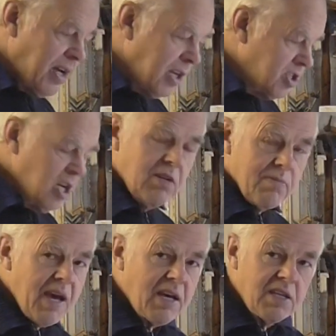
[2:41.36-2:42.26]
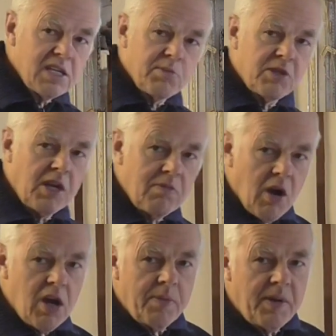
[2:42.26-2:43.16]
they continued making this machine
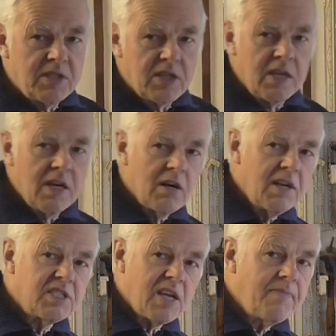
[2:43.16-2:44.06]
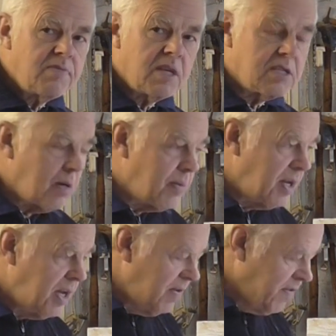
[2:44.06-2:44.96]
right up into the early 70s, I
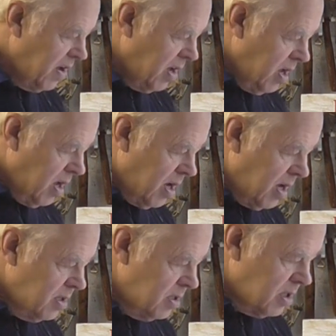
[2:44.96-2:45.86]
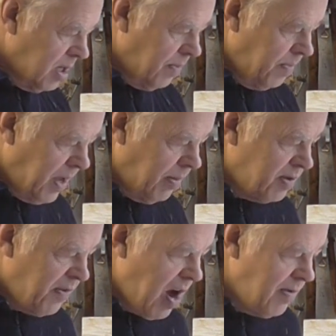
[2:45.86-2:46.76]
believe, and it
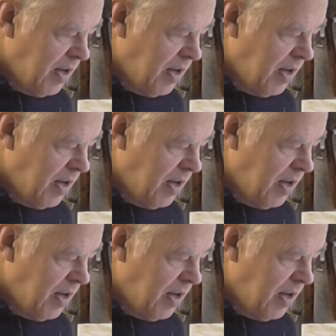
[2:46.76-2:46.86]
was a very